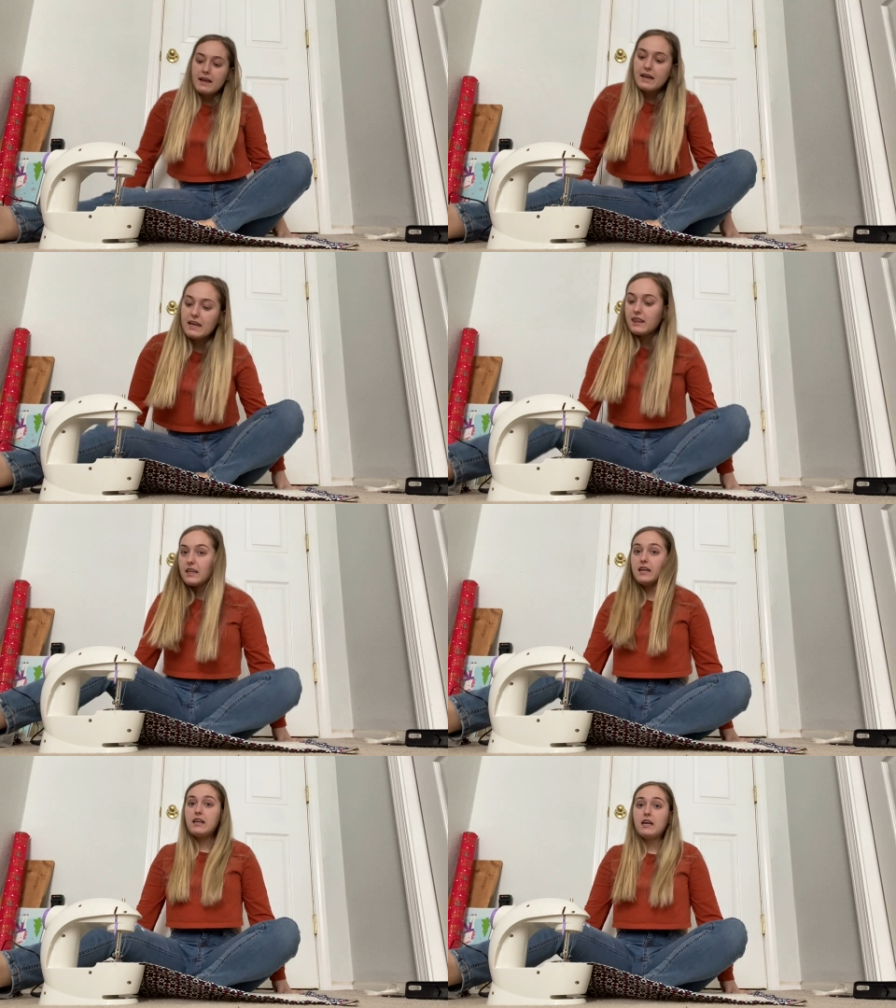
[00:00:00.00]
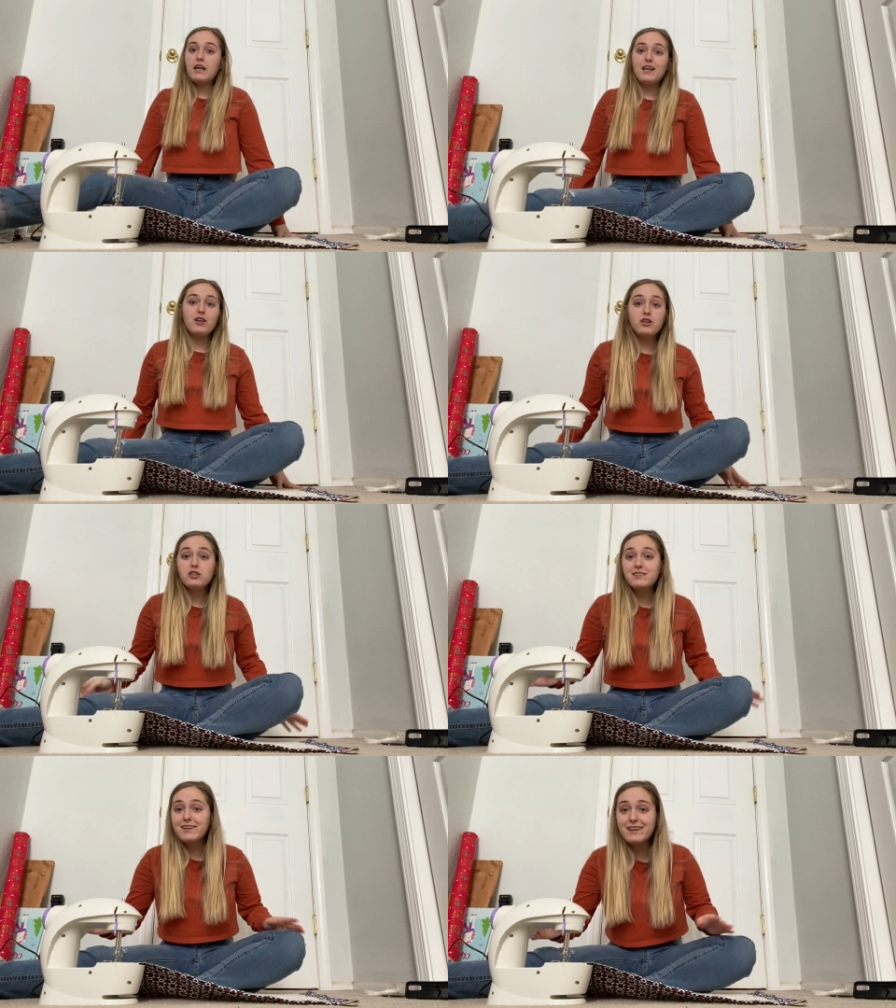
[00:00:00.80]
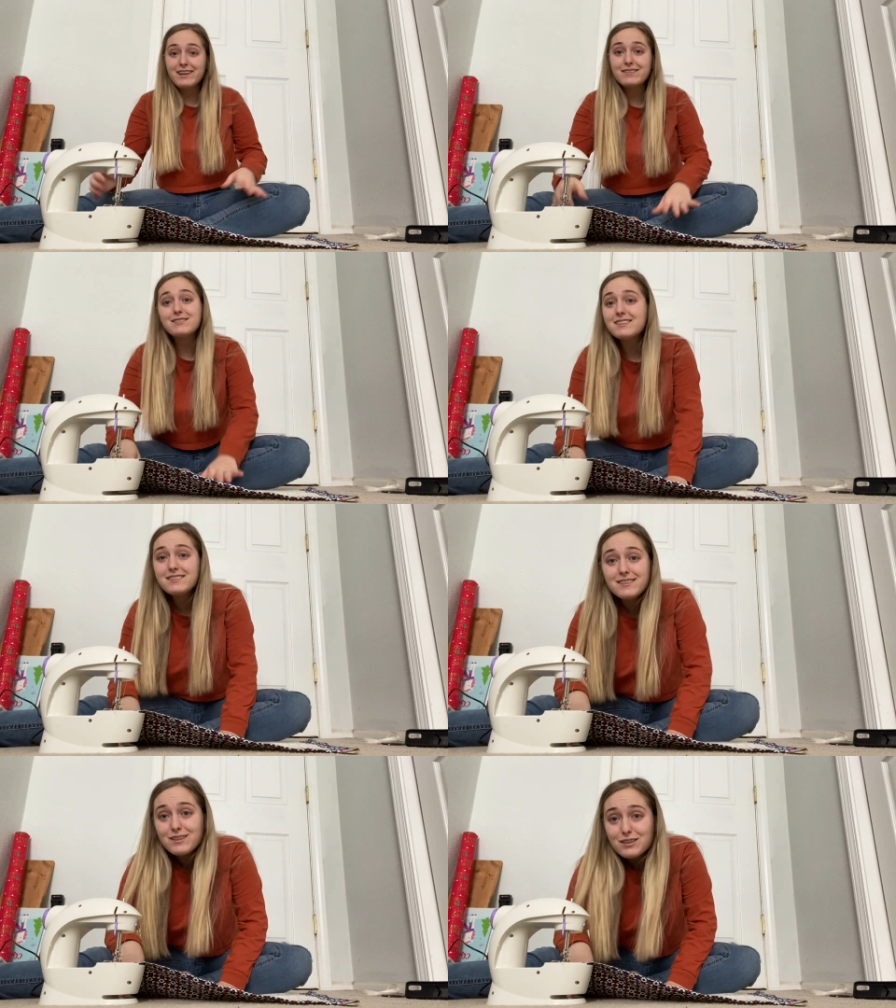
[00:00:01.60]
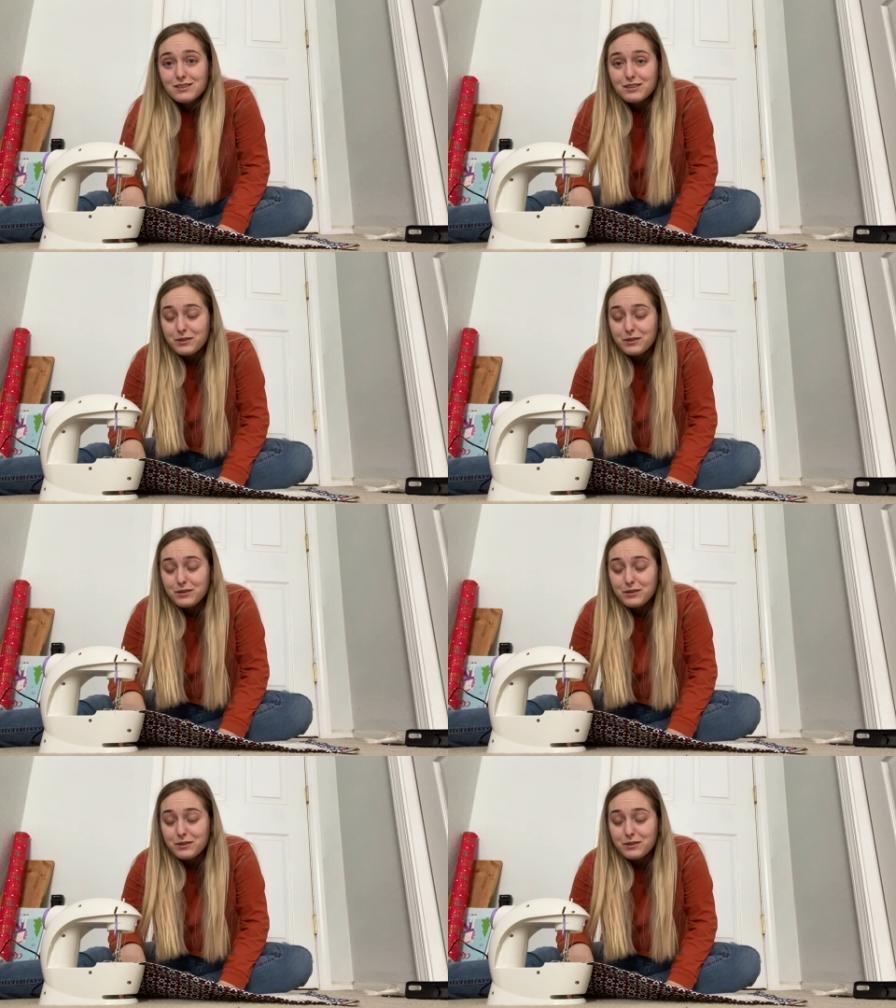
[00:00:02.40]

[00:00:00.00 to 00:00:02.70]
and then you're just gonna do